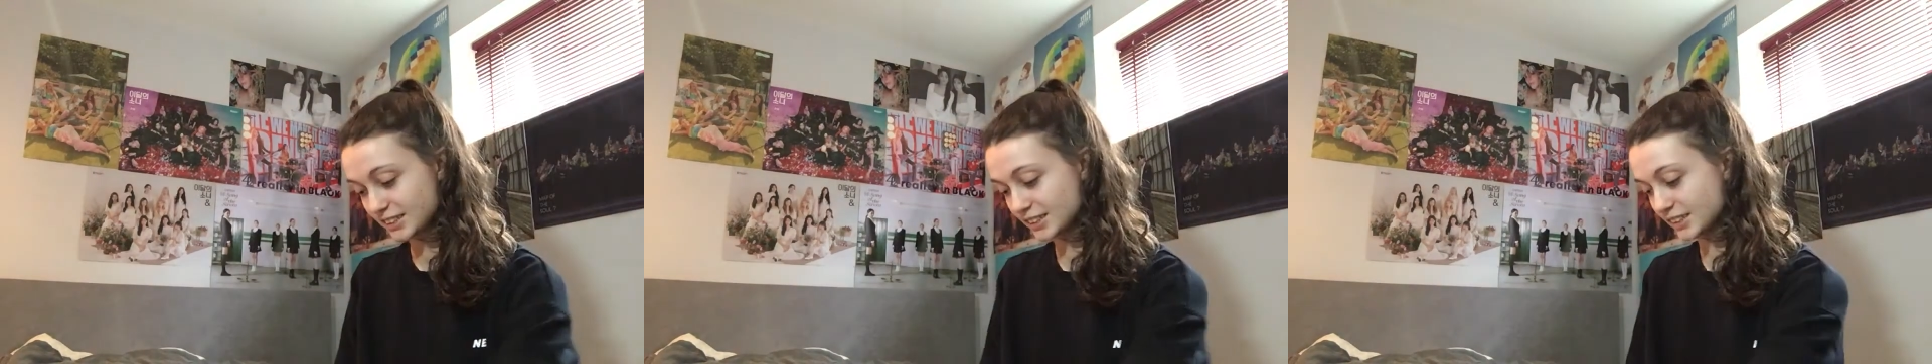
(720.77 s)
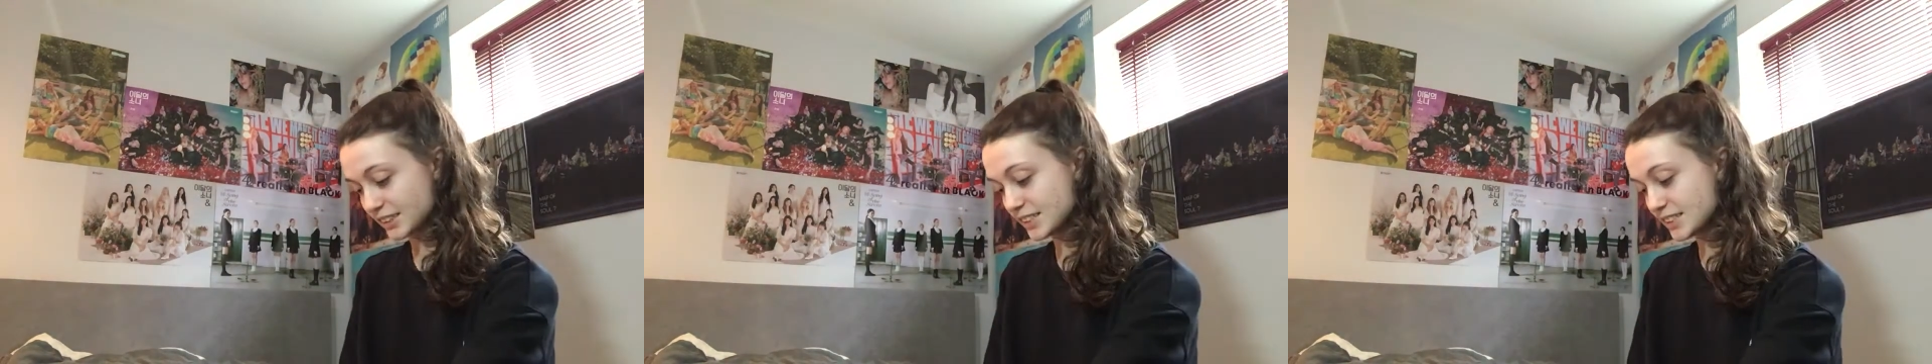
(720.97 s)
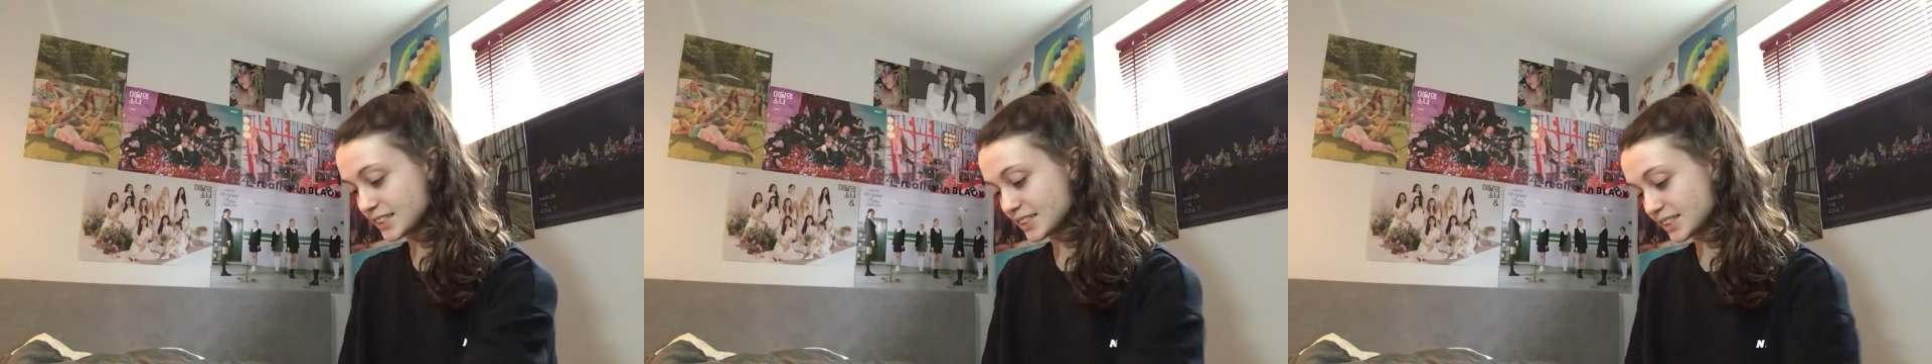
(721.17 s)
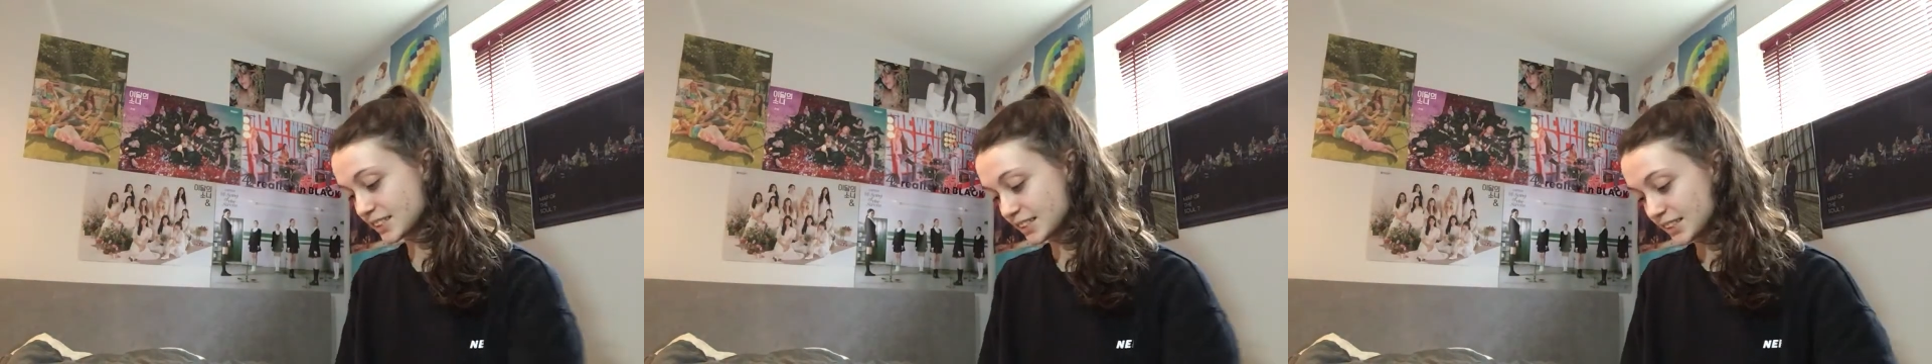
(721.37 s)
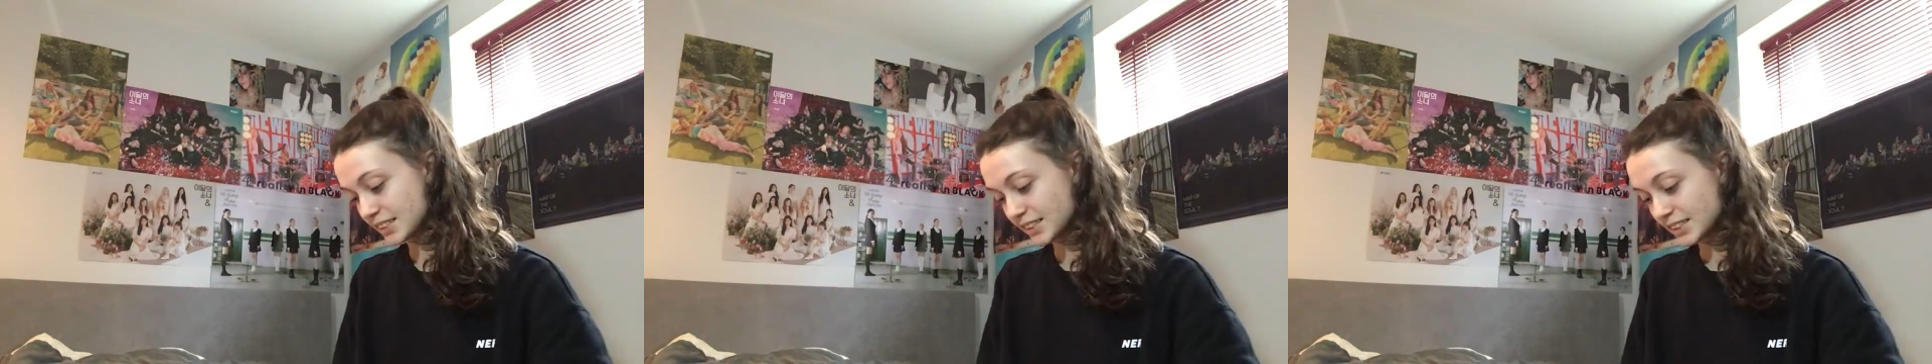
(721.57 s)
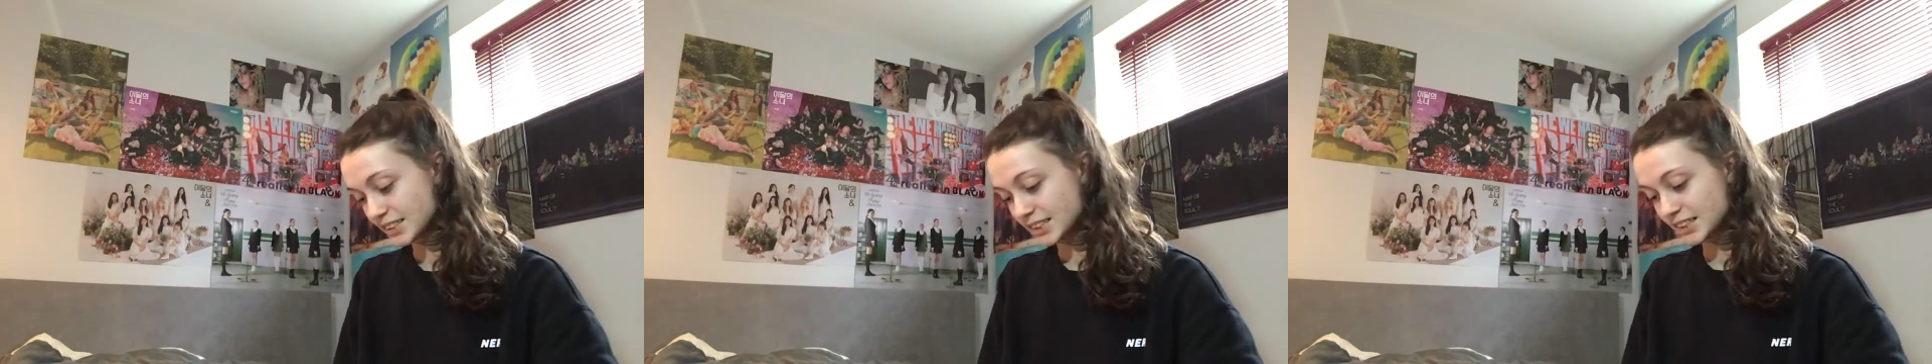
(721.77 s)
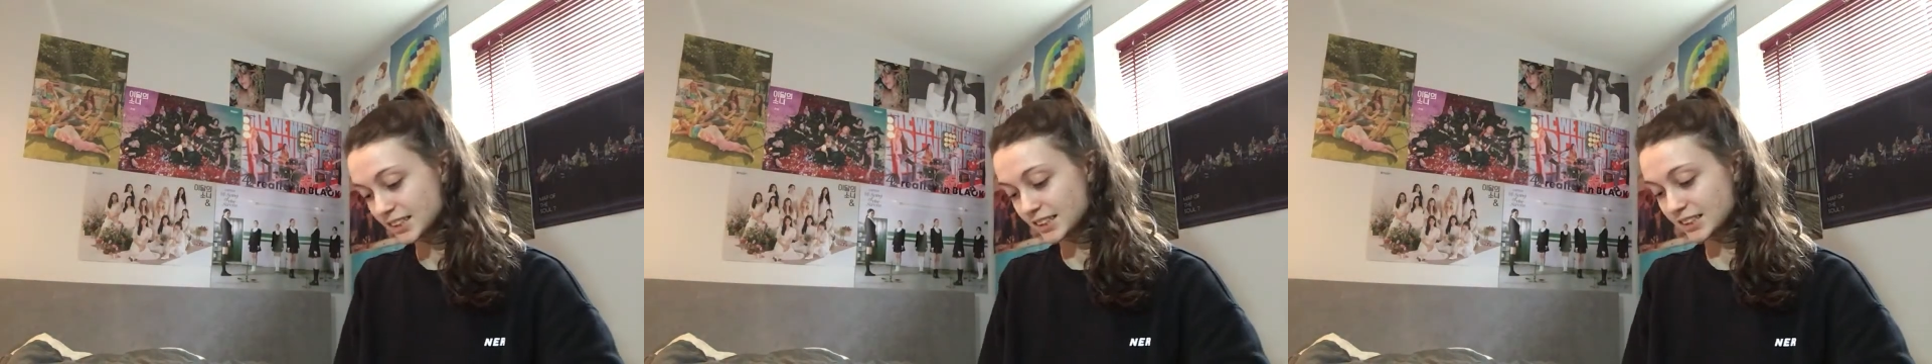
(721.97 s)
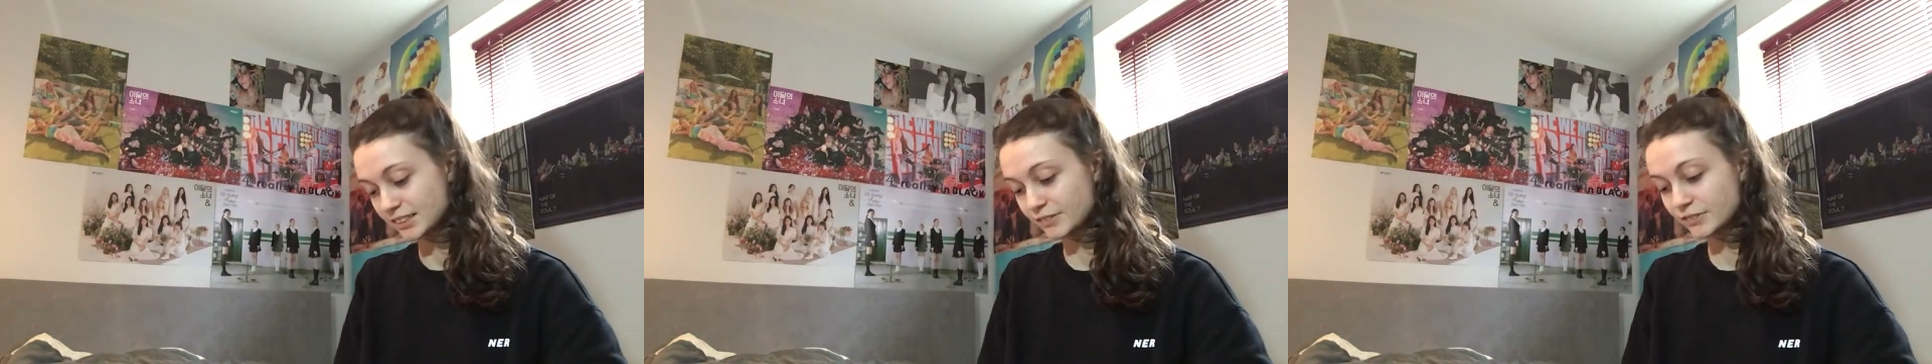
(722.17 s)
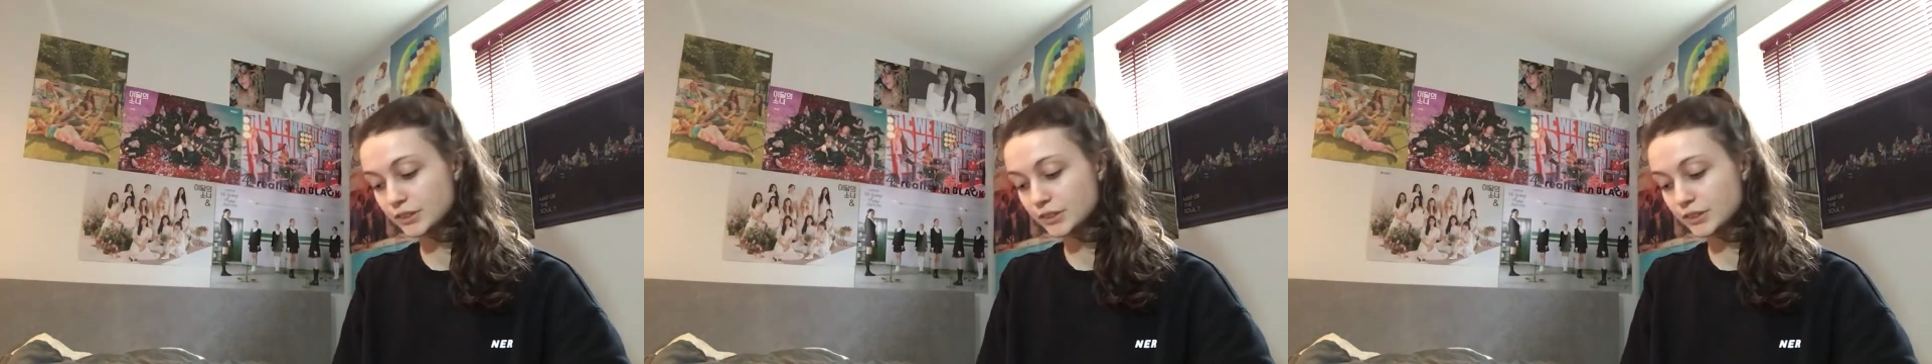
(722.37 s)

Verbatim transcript: like this. I have